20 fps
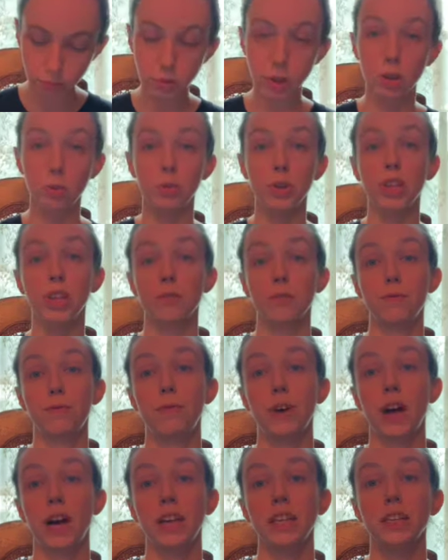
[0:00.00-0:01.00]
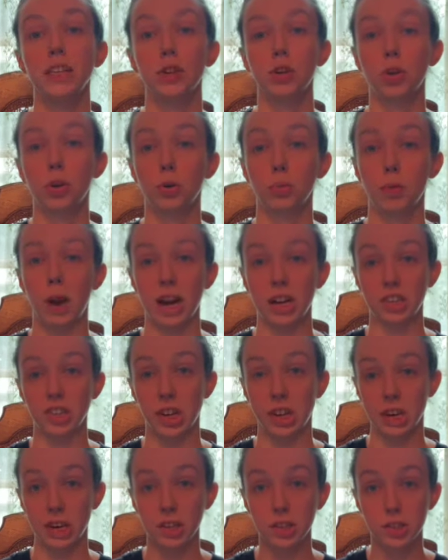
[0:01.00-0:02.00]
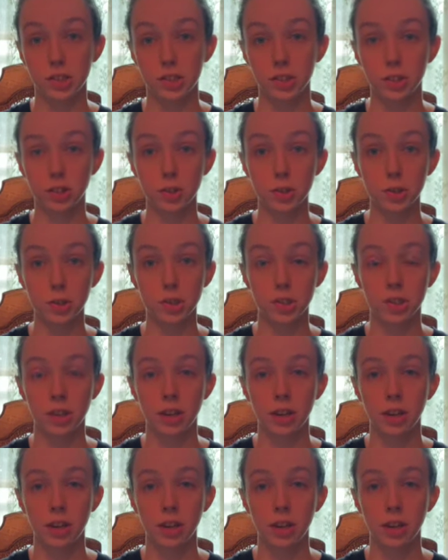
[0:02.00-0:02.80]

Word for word: we can find the correct answers,